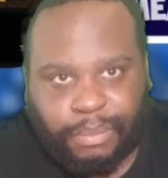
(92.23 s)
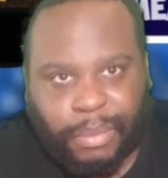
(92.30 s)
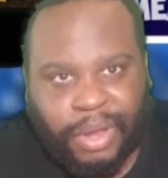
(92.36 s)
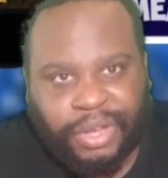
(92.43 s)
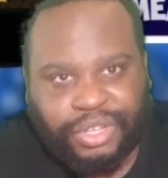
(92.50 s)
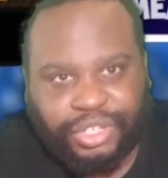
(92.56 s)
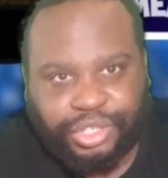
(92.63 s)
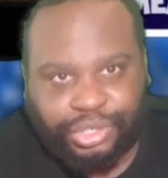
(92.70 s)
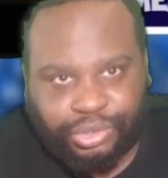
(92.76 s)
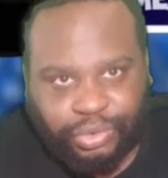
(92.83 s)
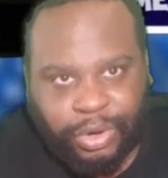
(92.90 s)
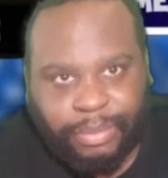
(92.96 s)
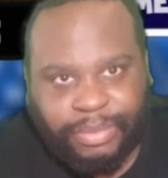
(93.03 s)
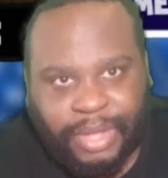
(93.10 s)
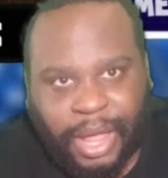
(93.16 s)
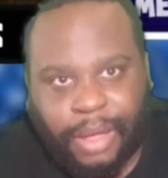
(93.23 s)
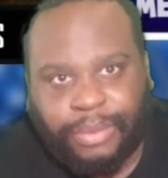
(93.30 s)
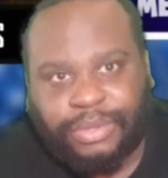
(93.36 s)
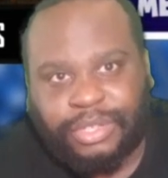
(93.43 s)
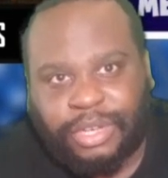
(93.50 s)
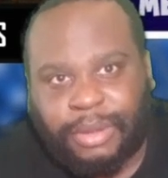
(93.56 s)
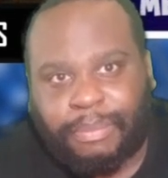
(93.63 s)
Man are stripped
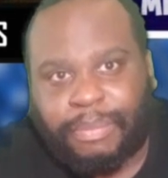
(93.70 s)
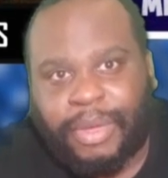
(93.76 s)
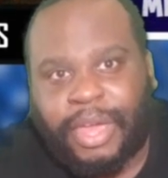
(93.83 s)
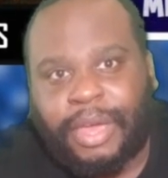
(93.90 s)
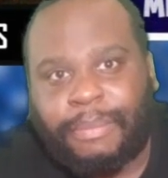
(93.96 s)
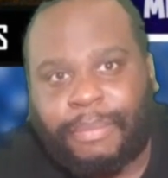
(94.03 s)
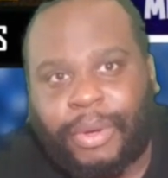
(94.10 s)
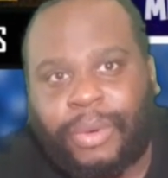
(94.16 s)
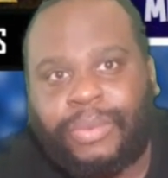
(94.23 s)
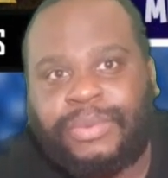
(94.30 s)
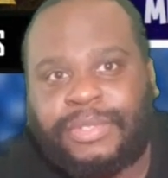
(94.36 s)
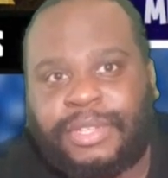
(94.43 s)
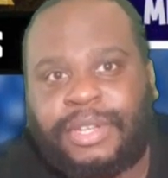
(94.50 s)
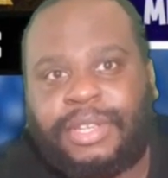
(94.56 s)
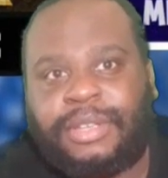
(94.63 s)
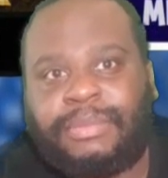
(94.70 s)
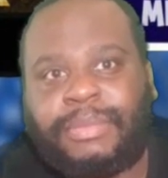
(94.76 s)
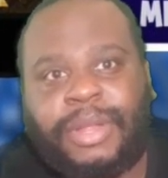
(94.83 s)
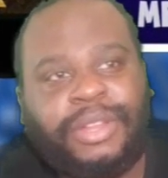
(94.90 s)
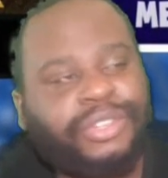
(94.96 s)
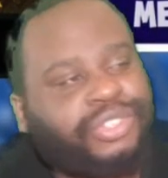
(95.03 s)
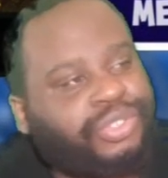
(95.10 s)
down to the bare bones, in it.
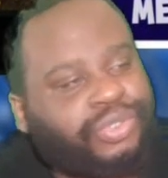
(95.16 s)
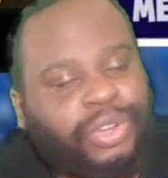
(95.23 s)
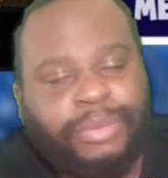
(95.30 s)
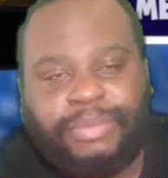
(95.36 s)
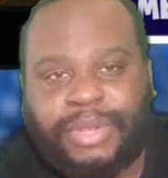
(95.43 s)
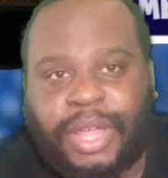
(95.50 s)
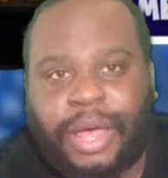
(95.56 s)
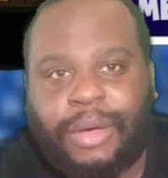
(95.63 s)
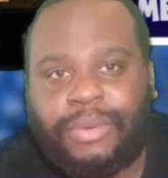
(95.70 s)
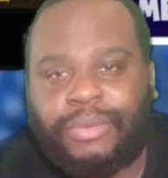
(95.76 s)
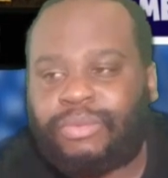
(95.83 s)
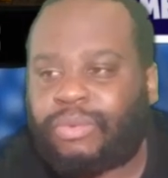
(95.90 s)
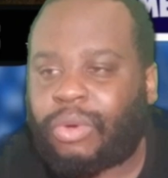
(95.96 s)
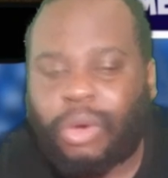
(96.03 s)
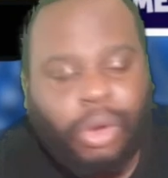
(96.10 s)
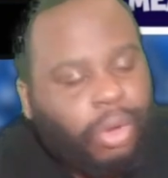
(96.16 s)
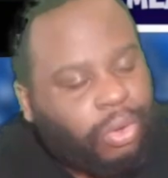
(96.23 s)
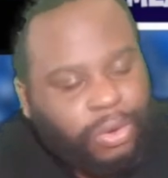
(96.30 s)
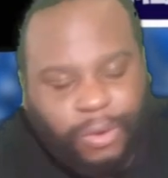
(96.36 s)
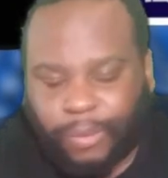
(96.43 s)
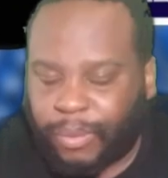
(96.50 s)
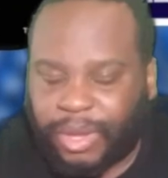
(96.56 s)
Man are stripped down
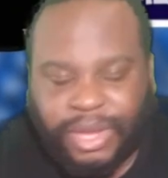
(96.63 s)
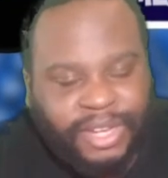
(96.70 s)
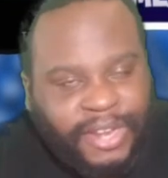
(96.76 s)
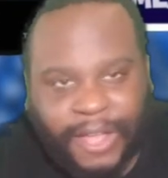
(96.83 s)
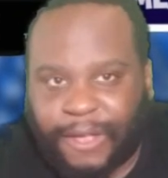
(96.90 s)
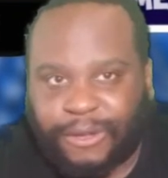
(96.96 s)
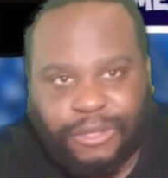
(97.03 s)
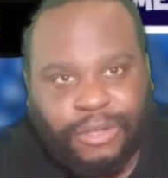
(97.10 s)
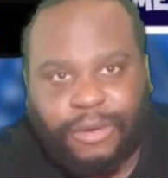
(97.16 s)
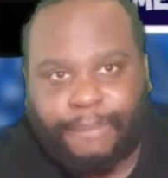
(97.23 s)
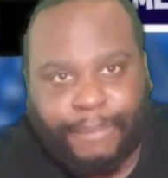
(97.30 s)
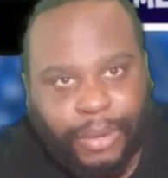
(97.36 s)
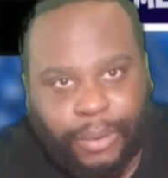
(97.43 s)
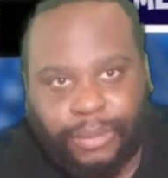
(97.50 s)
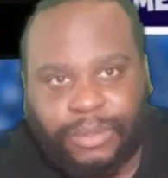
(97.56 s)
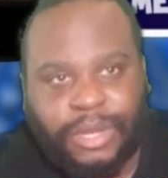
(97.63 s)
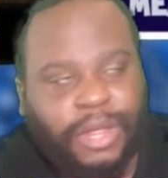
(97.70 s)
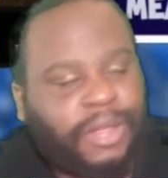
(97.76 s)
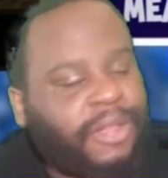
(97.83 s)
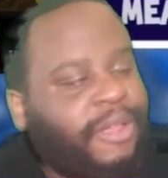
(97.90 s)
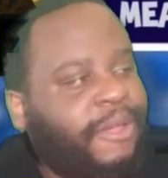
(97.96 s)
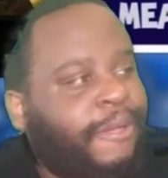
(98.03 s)
all the way down to the bones,
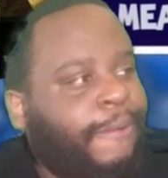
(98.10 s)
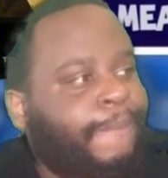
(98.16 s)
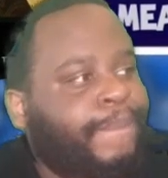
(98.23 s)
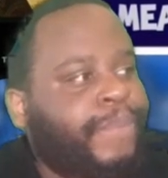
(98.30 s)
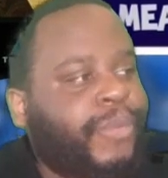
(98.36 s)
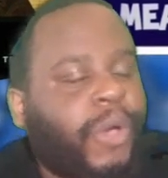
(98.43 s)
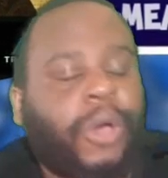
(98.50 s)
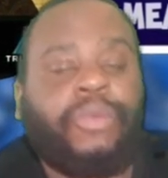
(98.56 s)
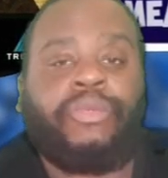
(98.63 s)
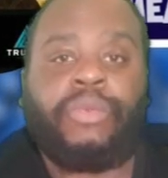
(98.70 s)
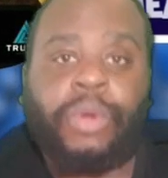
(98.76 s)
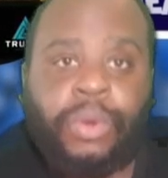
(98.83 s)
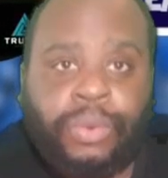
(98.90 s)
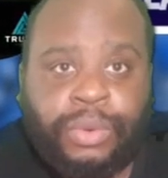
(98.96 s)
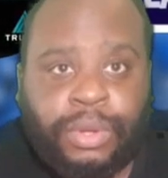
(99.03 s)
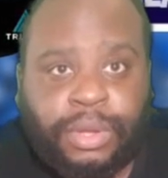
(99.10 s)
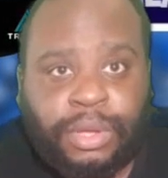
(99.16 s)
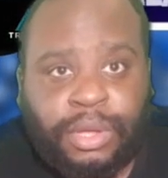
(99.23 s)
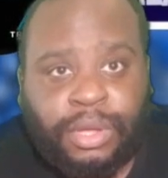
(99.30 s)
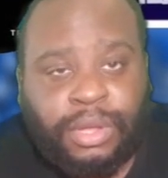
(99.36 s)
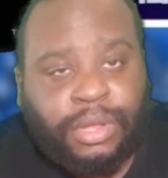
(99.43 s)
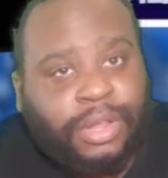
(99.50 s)
like on road.
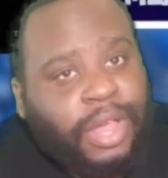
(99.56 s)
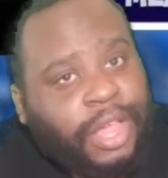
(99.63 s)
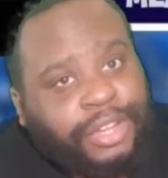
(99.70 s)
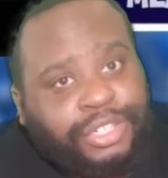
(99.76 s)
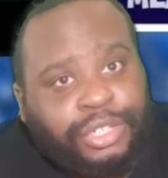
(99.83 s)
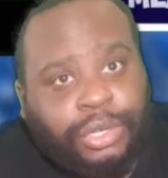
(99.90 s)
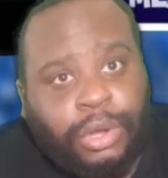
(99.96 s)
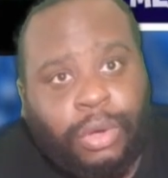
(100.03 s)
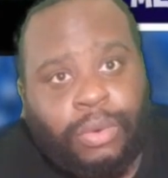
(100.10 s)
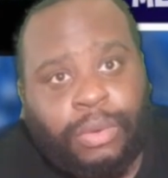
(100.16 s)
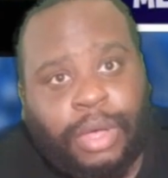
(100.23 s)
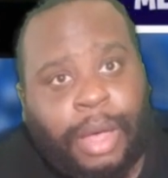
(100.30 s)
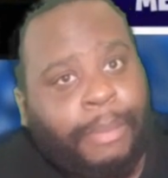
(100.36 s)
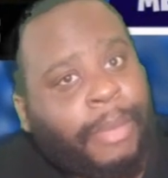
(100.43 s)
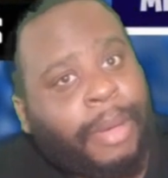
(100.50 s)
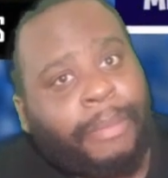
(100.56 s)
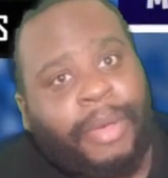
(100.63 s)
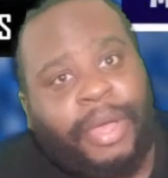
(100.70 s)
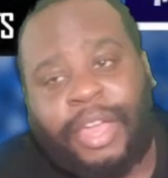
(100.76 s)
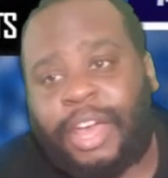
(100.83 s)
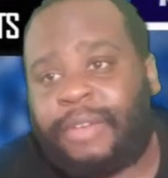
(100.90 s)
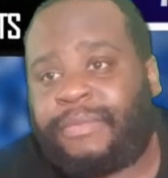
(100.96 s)
As you know, a man
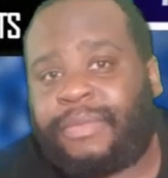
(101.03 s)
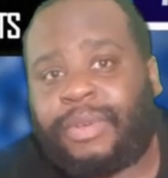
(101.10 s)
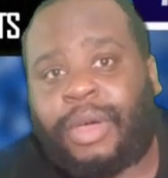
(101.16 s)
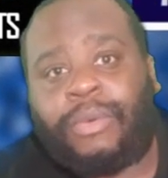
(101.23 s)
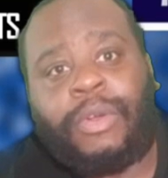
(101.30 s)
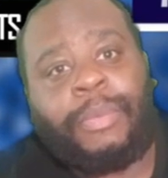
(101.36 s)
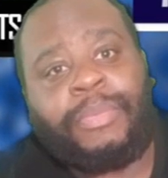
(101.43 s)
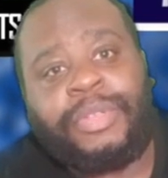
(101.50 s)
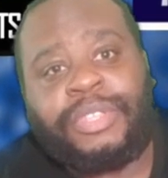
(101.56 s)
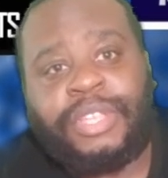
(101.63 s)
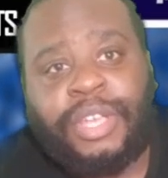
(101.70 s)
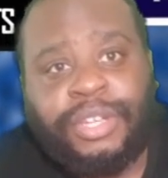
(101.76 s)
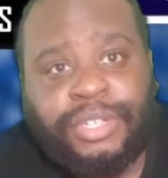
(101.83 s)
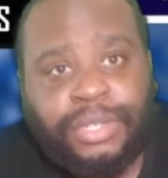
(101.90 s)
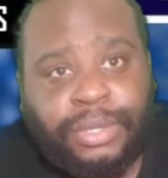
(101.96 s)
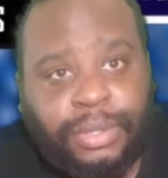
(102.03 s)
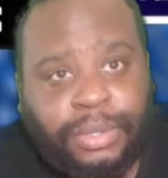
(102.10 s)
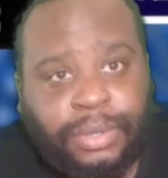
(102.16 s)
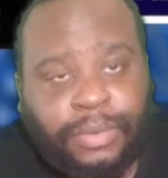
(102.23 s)
might have a reputation.